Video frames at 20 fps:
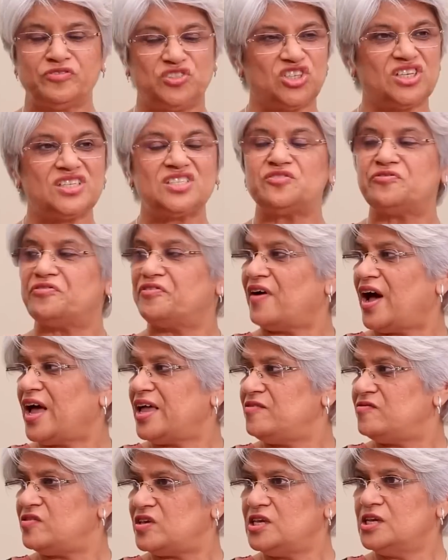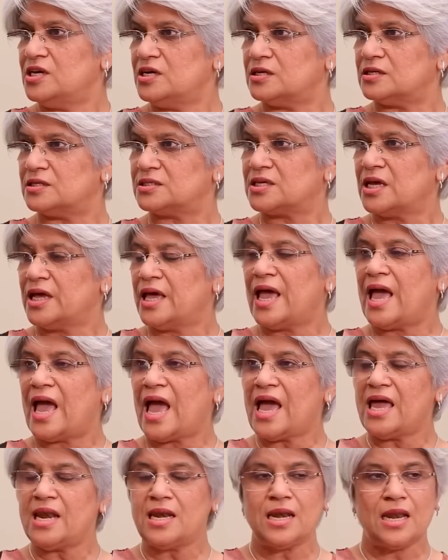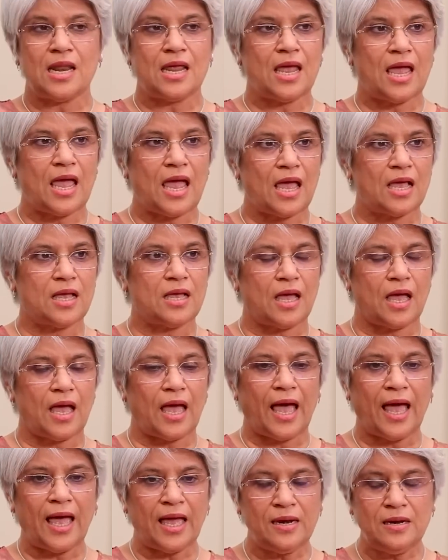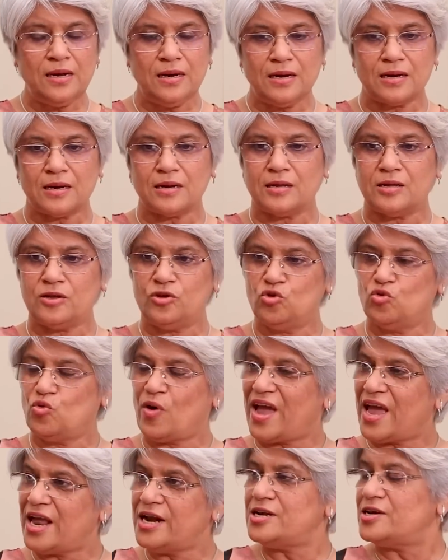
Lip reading: of just 5 years and you